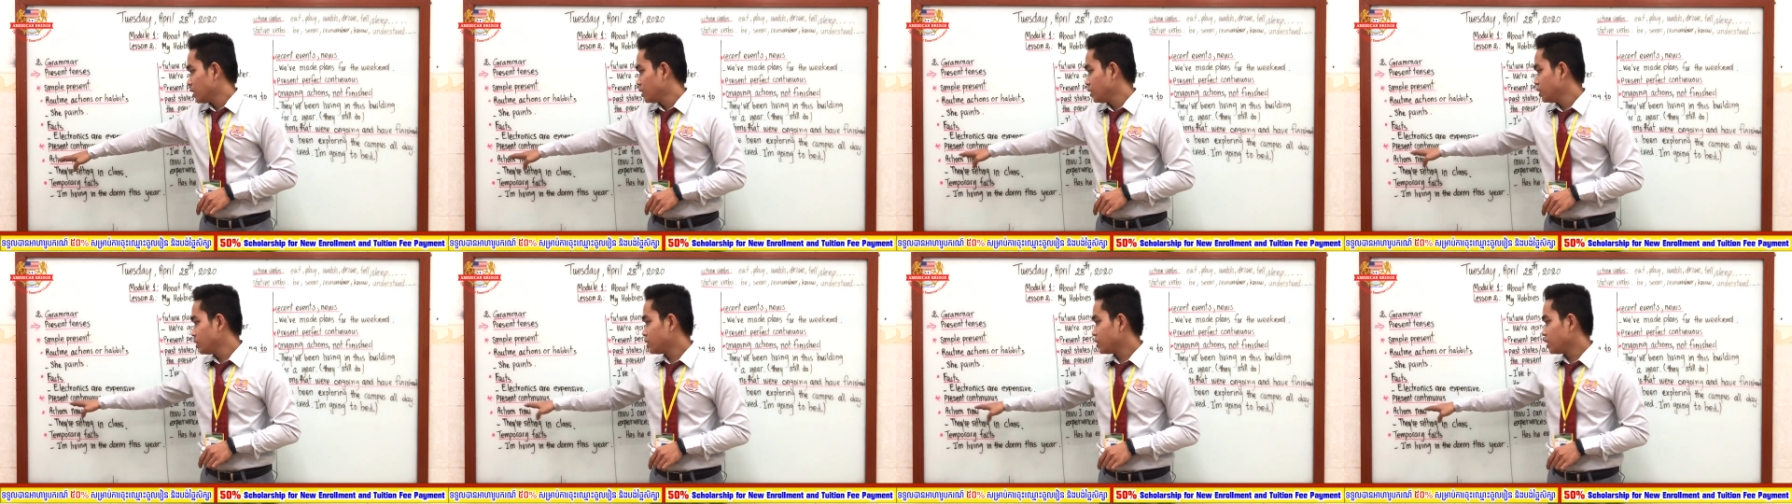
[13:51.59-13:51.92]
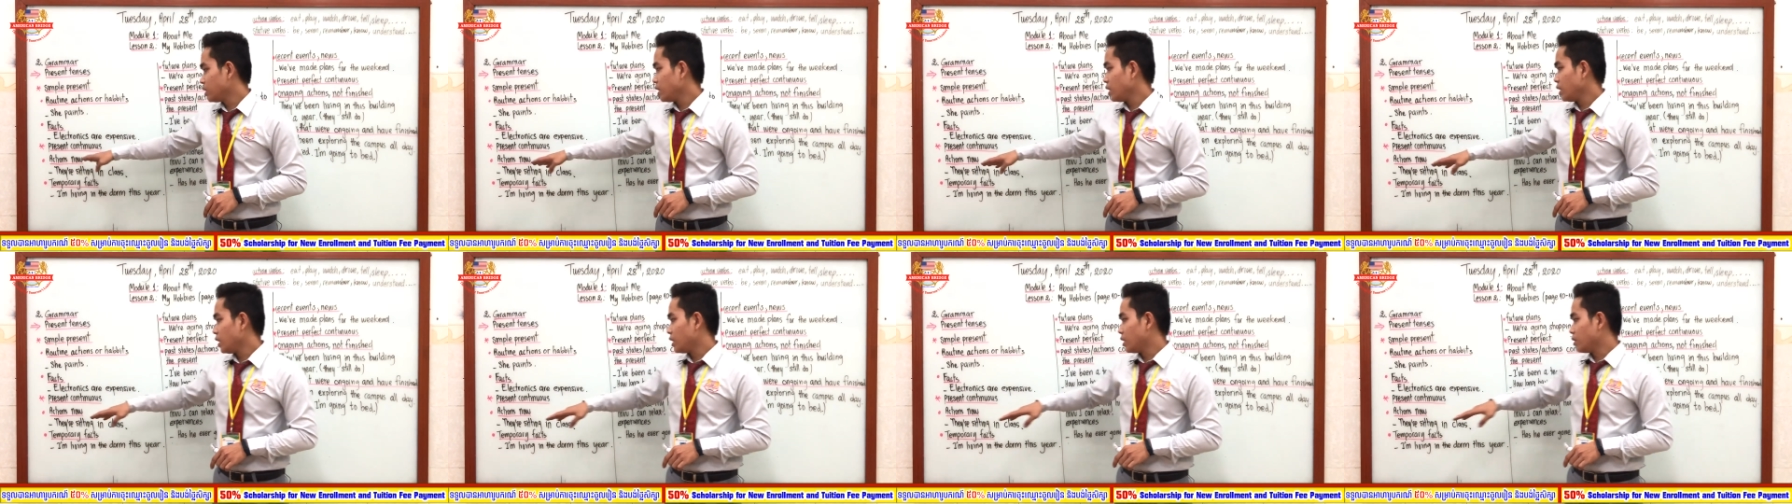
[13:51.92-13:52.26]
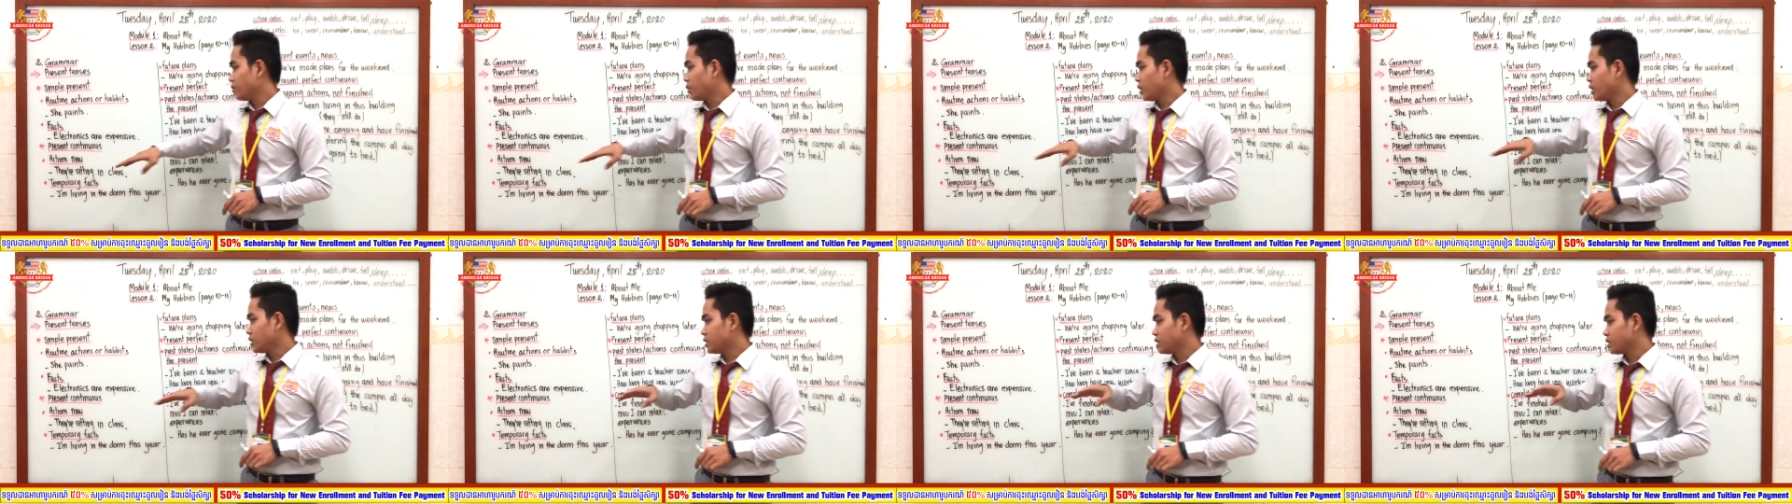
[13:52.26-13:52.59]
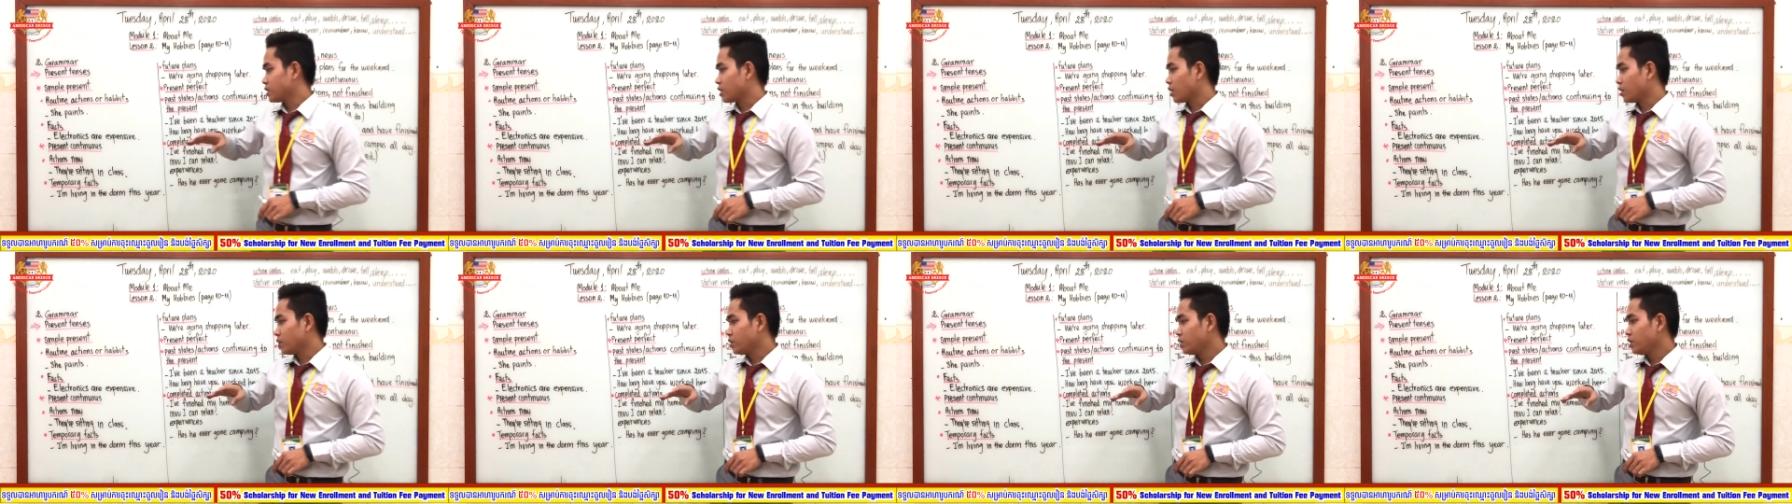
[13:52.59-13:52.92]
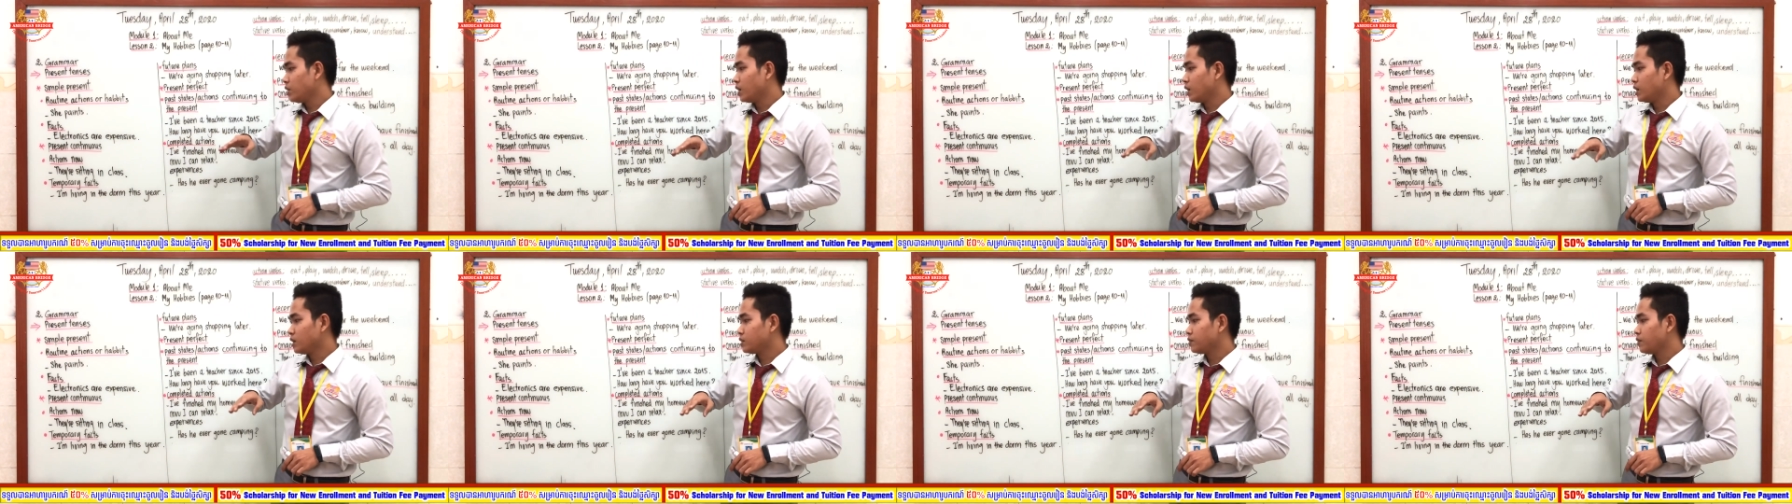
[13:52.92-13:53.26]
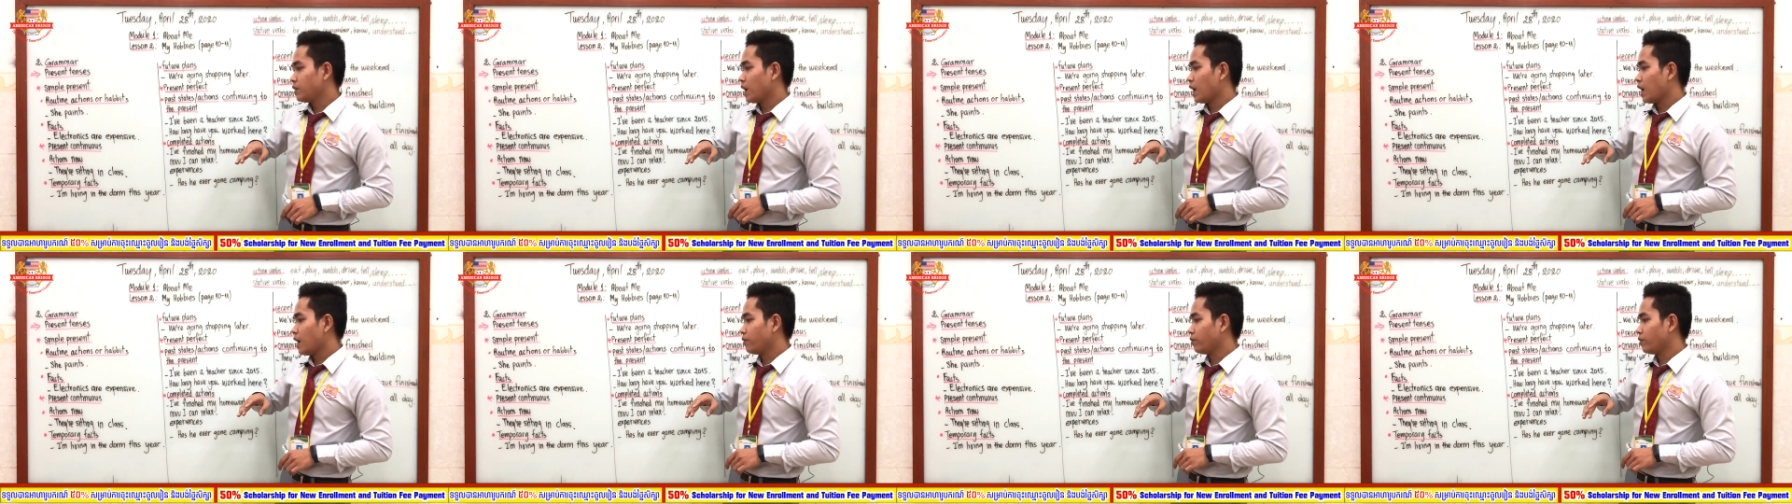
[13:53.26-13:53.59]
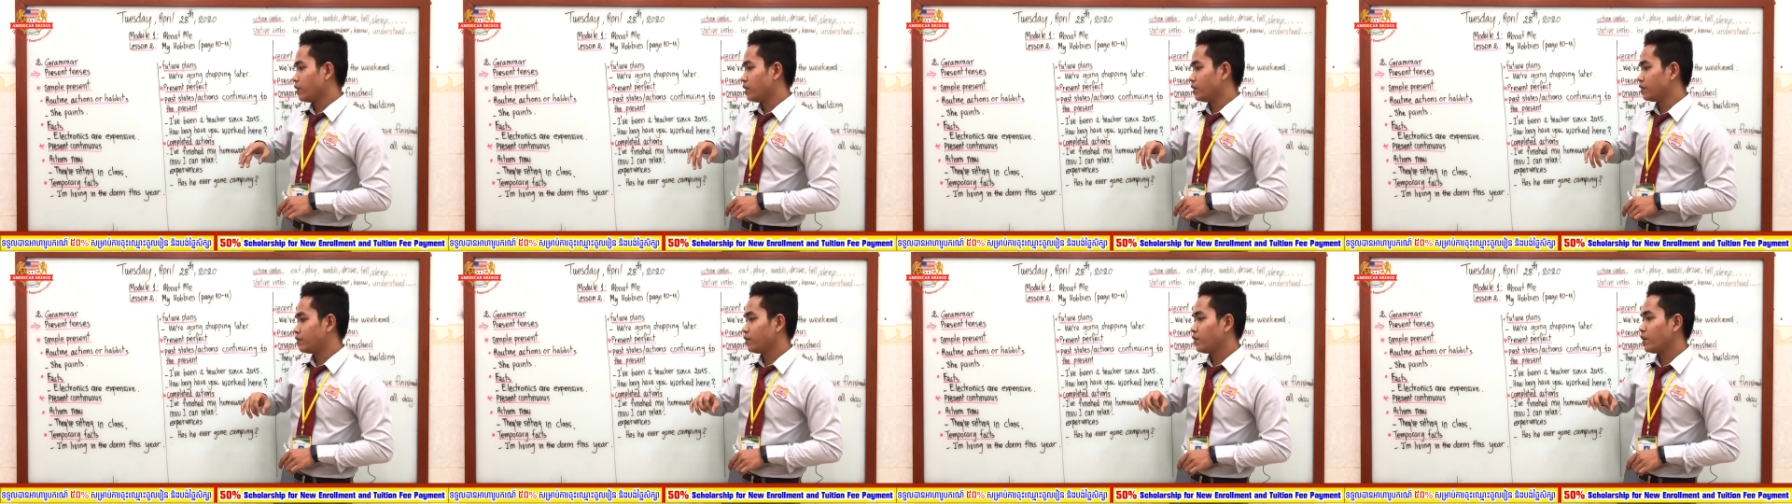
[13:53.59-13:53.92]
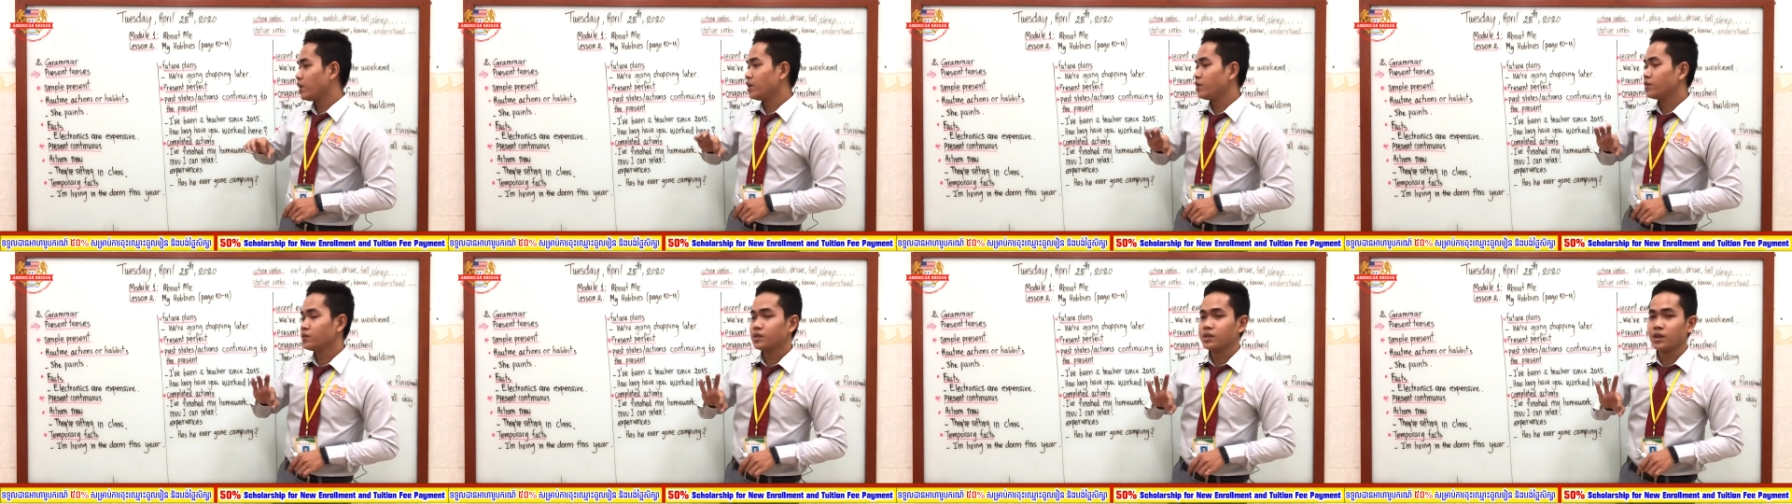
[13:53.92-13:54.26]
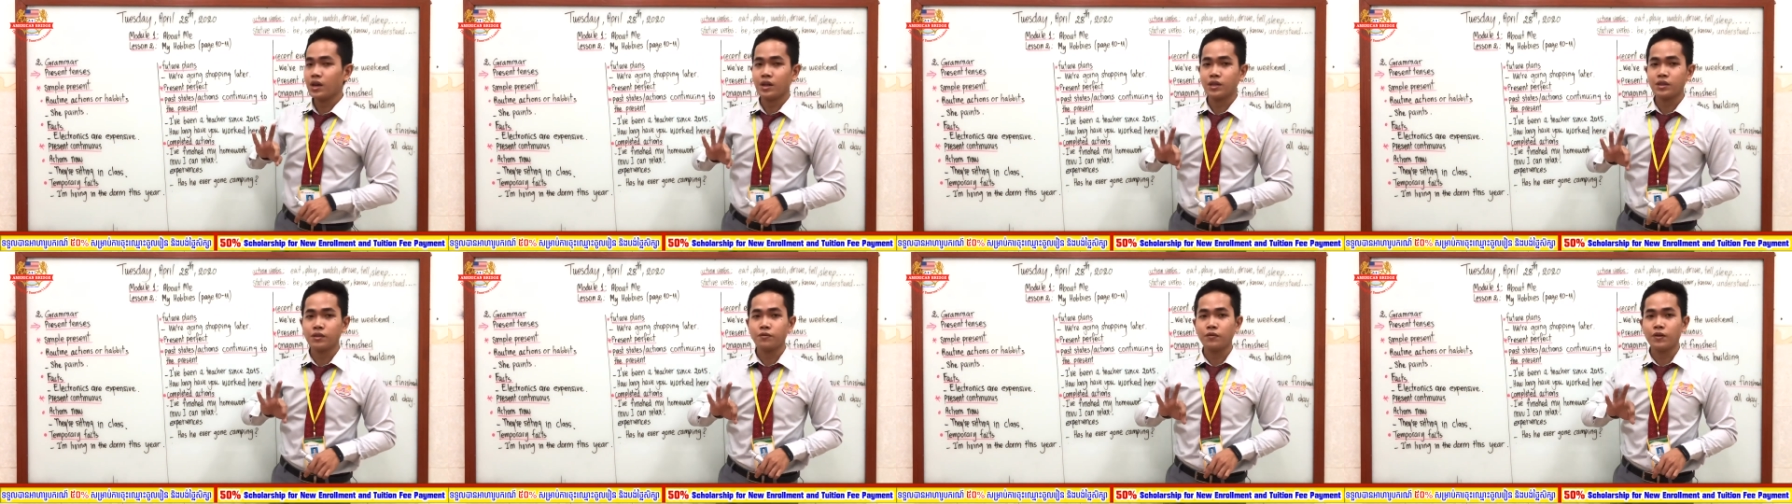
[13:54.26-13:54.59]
Usually in the present continuous, we have 3 usage.